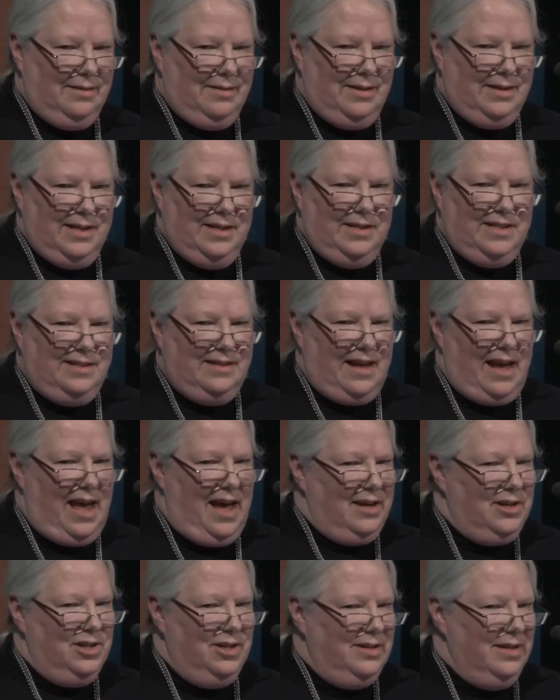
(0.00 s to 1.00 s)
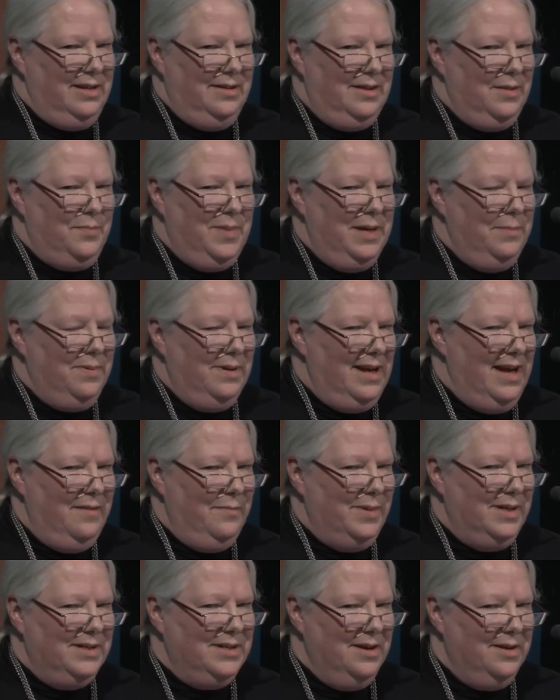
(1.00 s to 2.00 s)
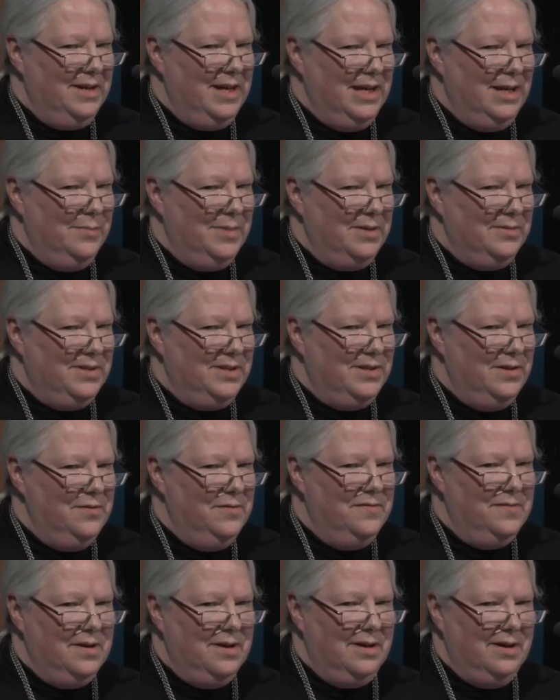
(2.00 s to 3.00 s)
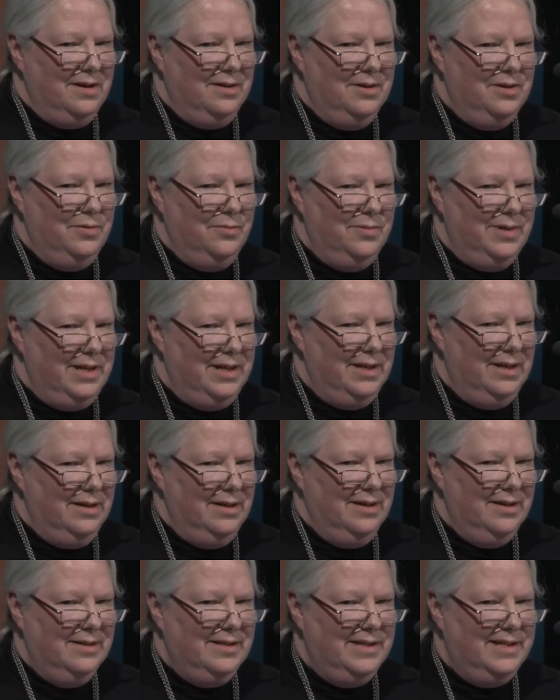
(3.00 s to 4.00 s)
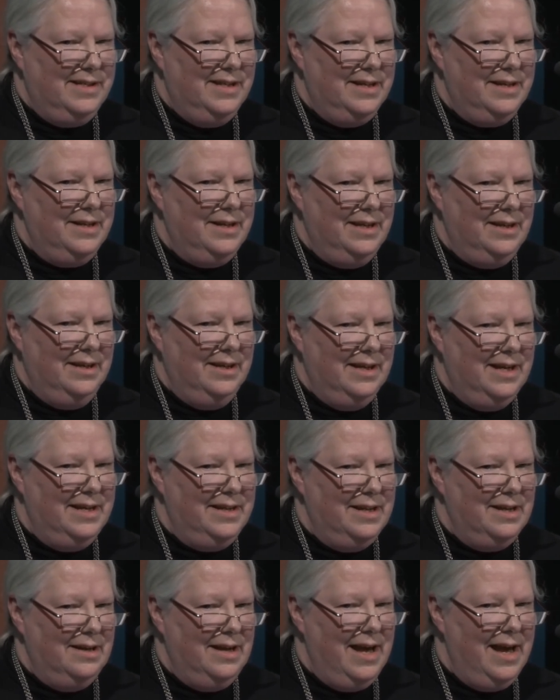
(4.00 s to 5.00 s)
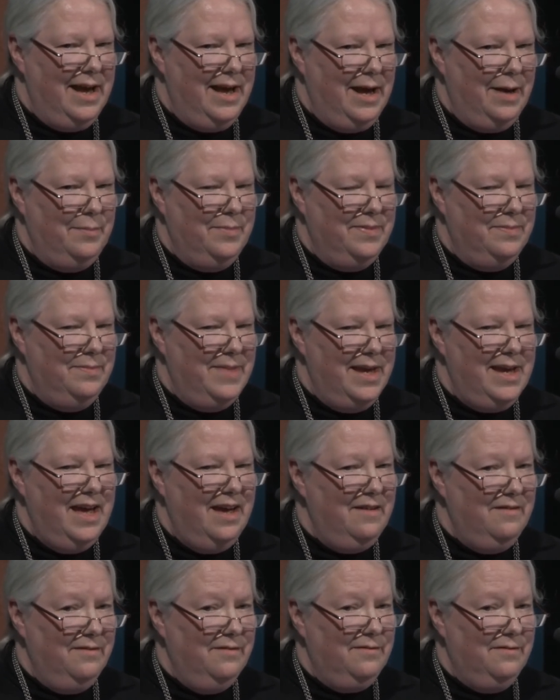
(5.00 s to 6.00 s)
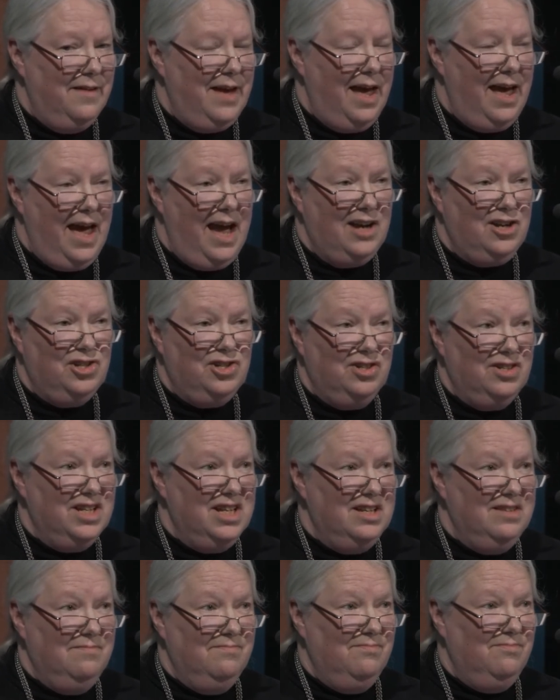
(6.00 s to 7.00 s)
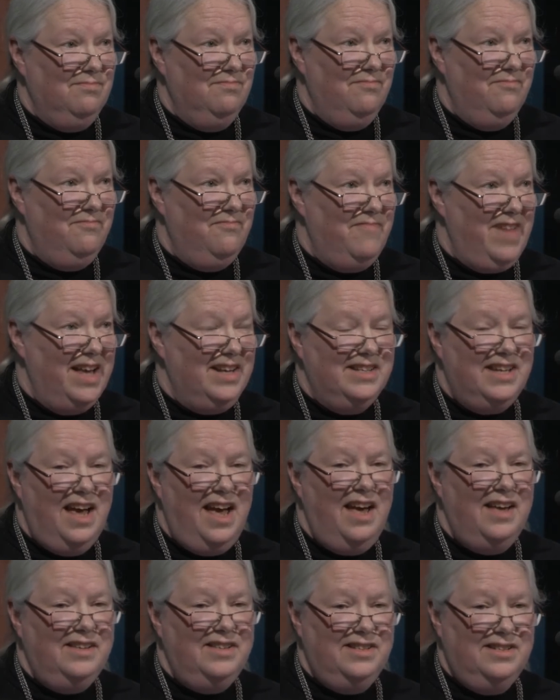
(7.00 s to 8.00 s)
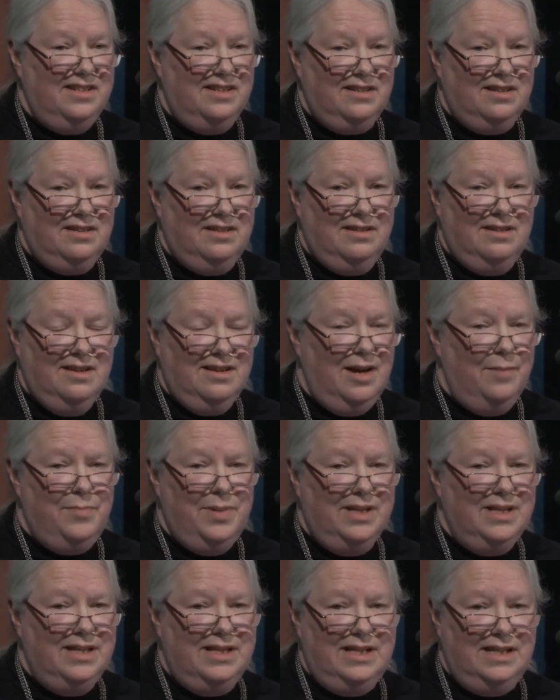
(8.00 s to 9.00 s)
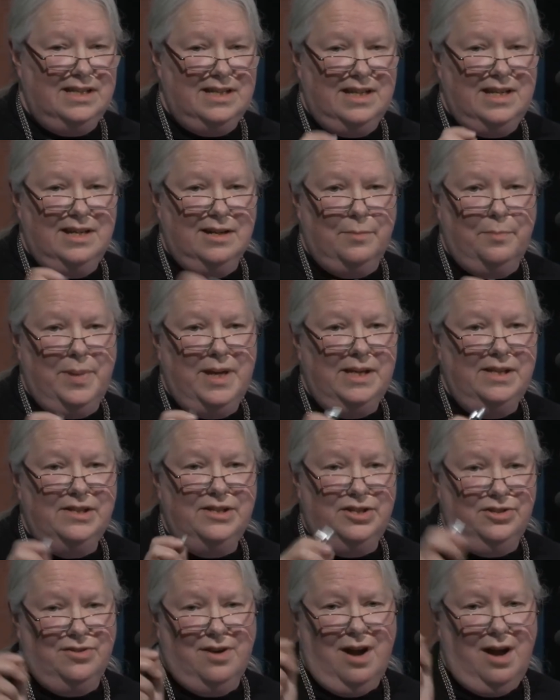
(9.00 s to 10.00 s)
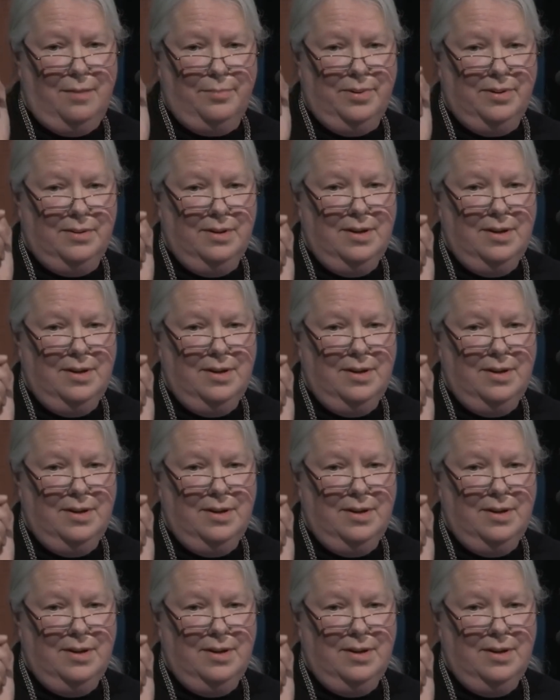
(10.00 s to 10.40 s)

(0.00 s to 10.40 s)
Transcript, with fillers: Because actually, the people I've been talking about so far who we study in the lab, they have actually fantastic ability to hear pins drop.